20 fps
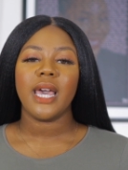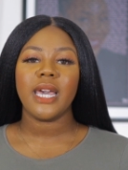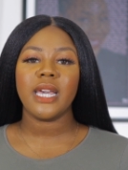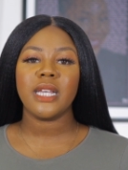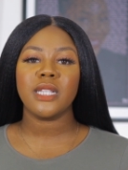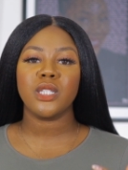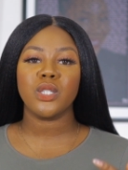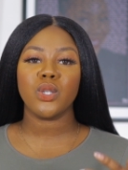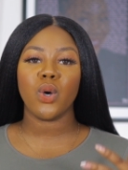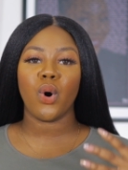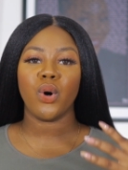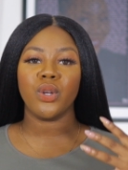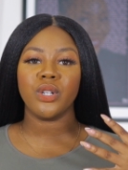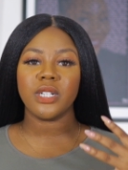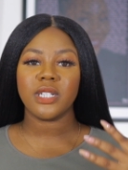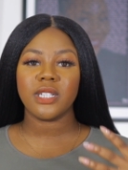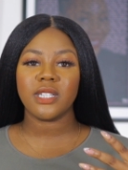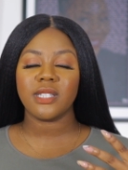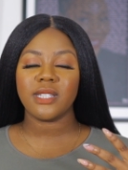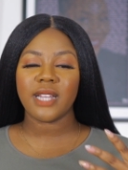It's
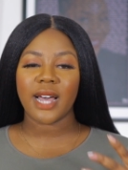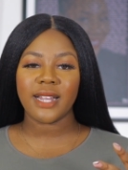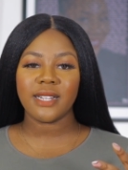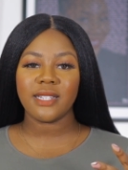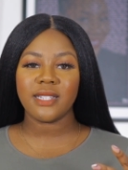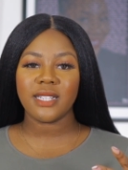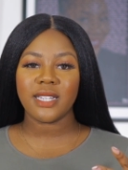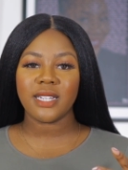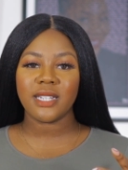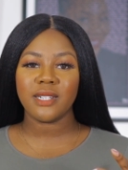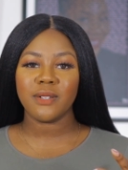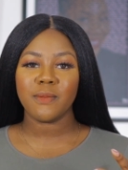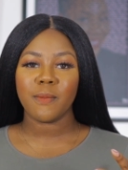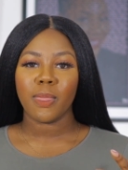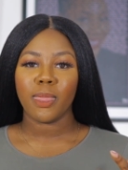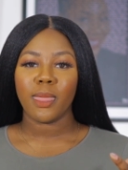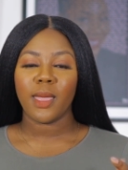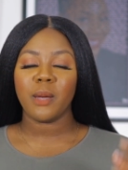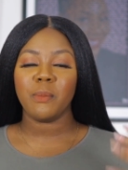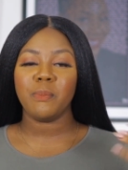understanding
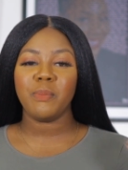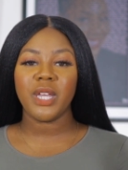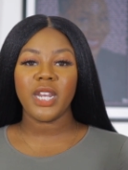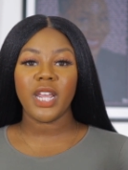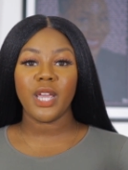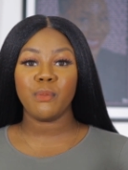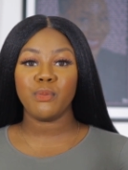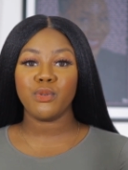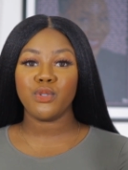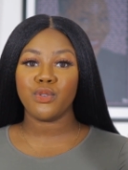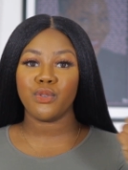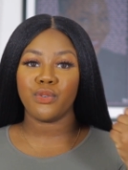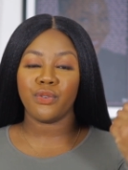and being able to